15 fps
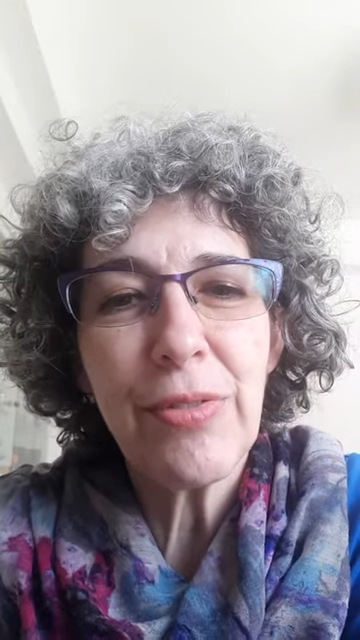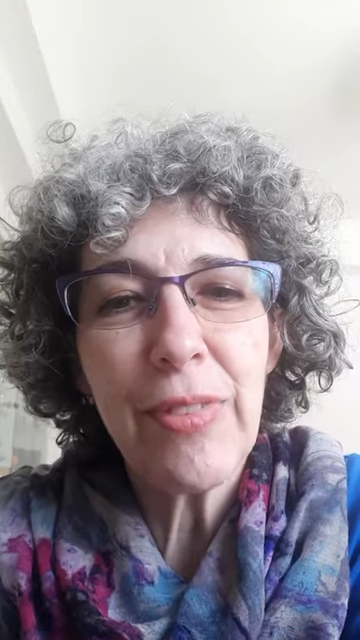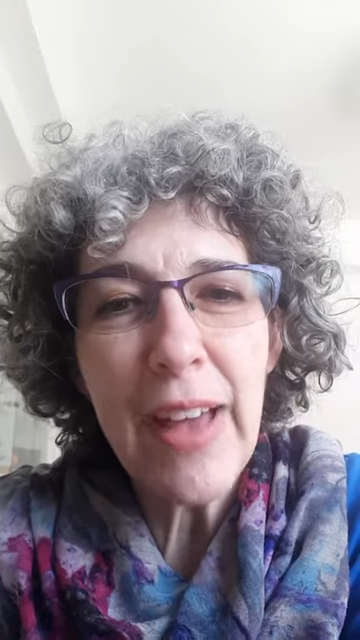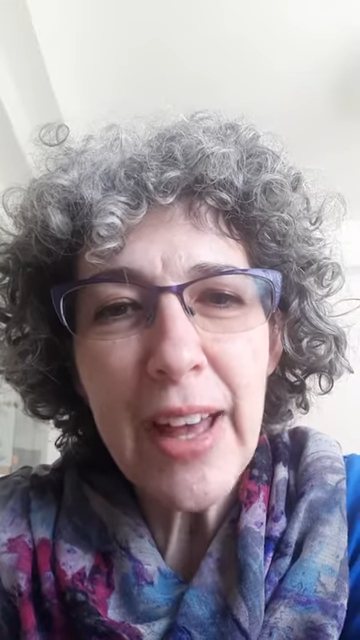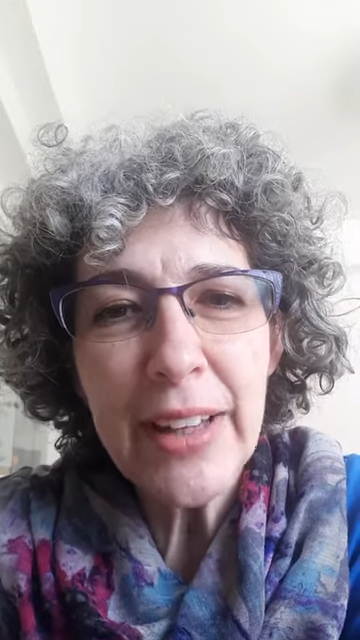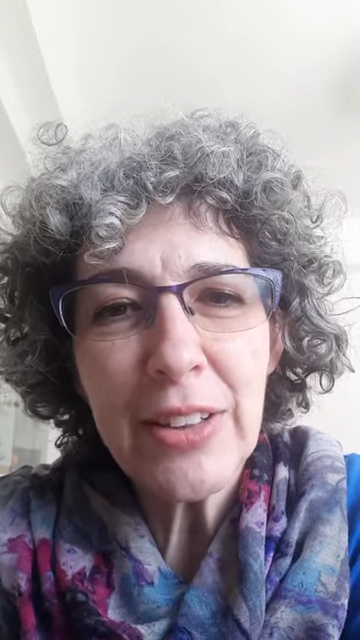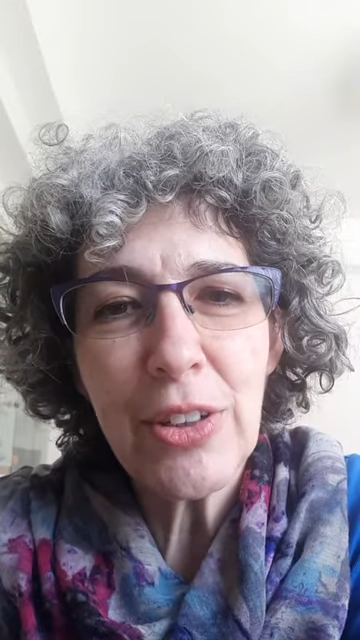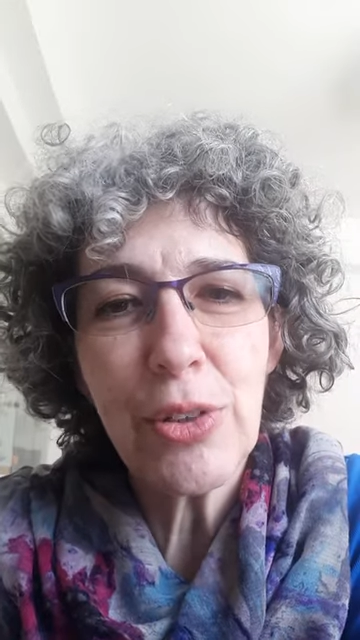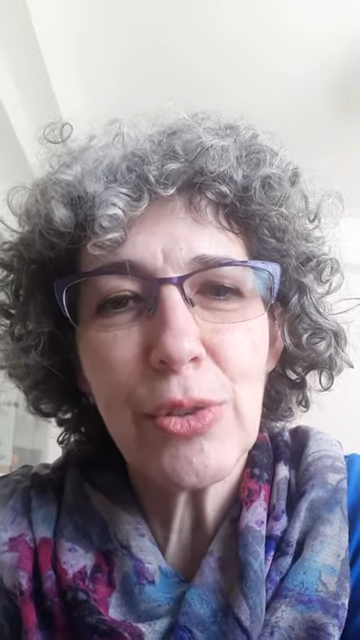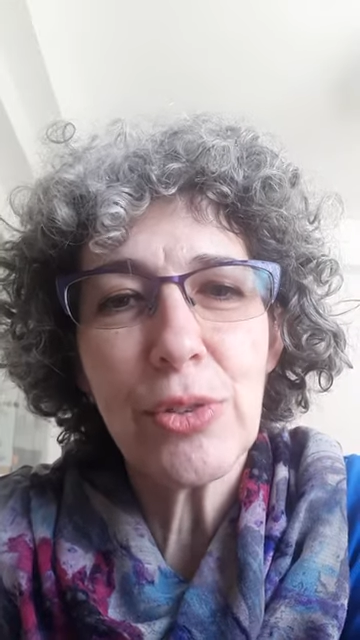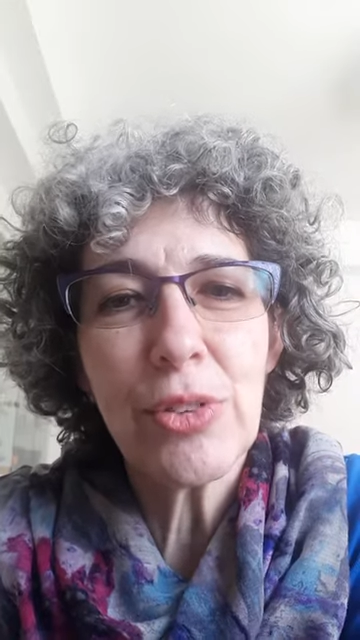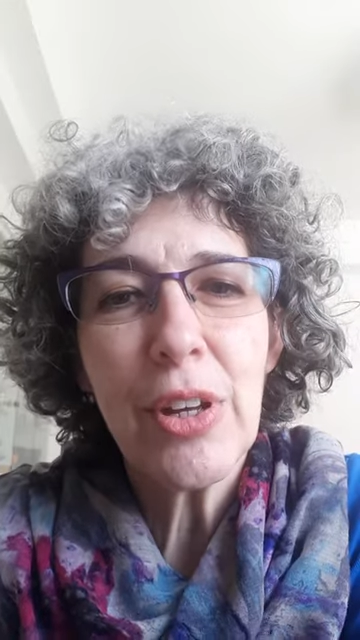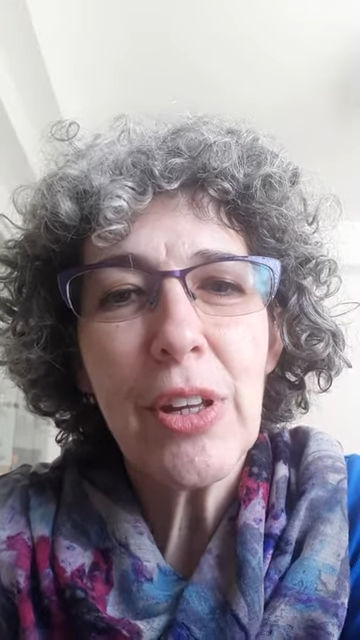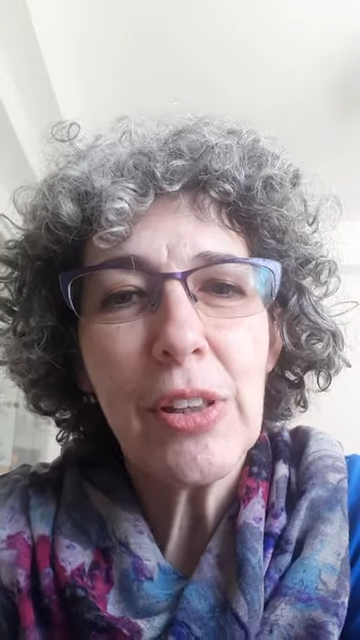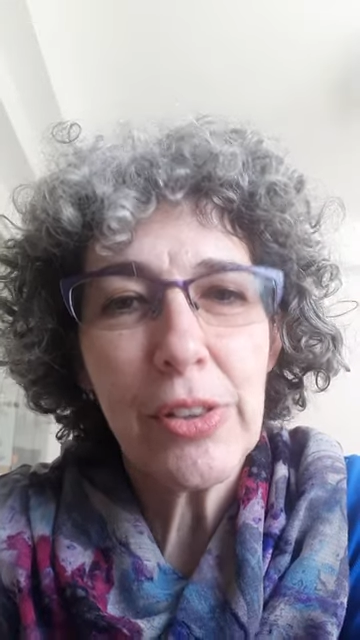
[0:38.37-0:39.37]

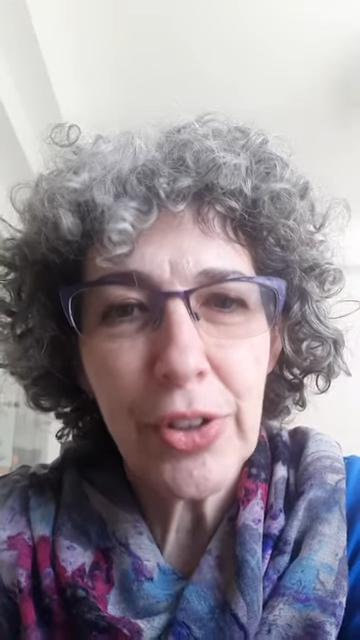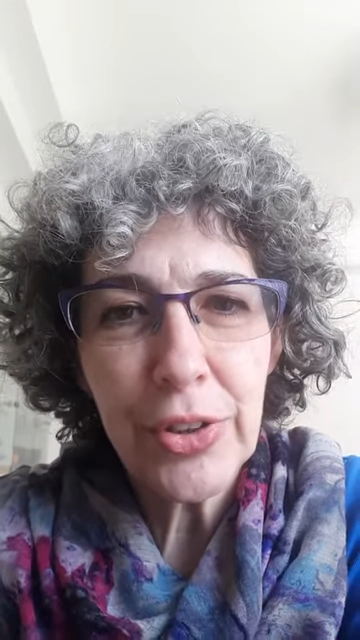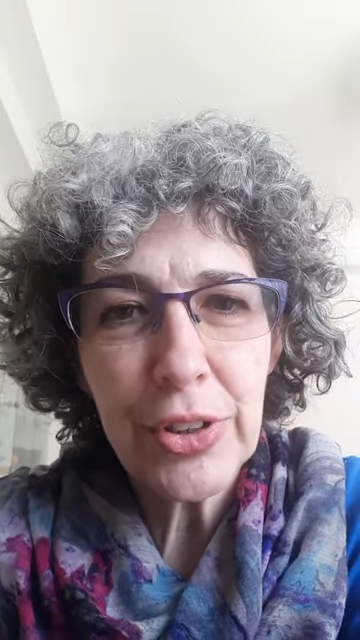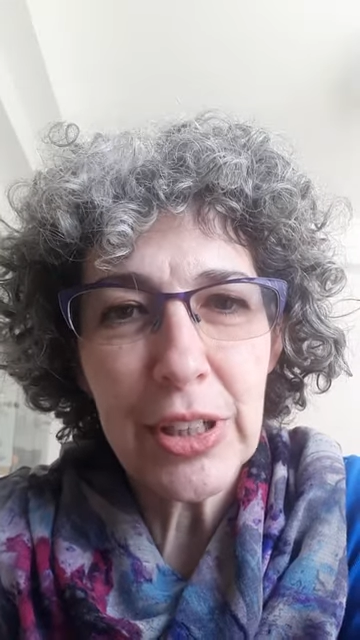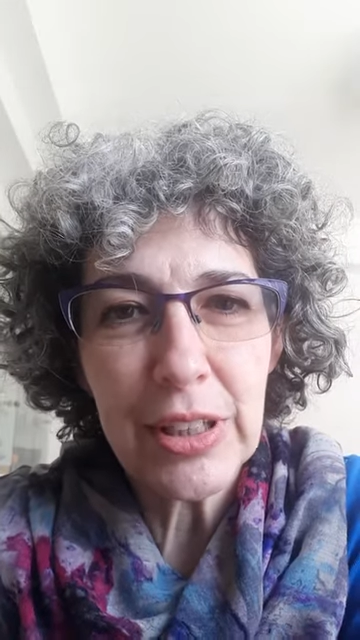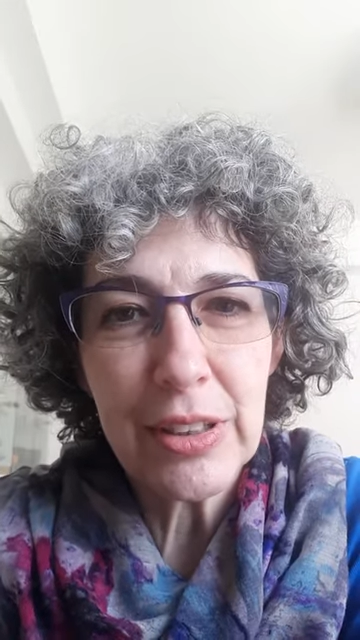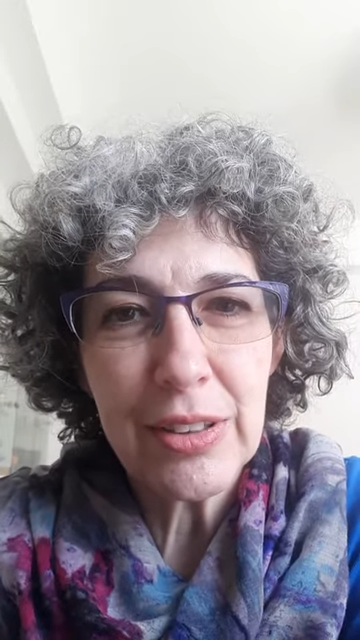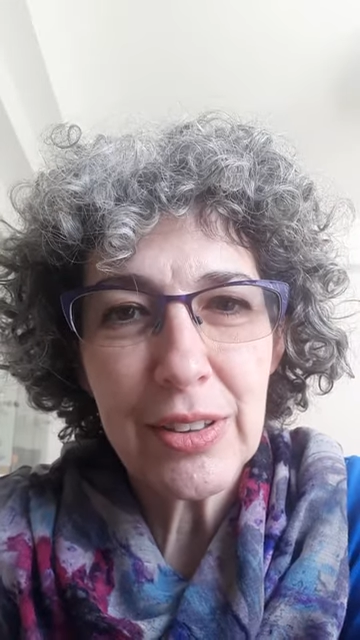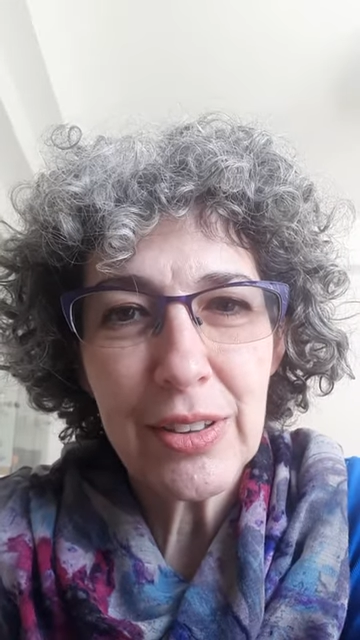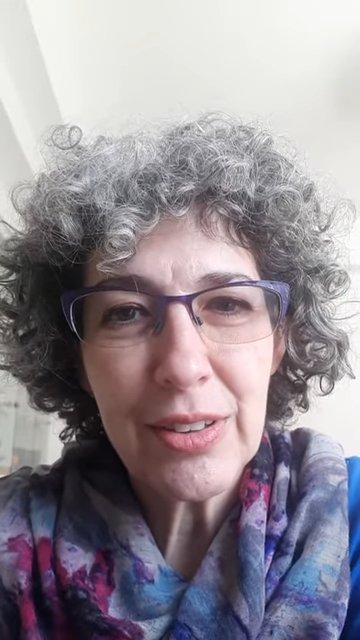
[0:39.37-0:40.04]
values learning.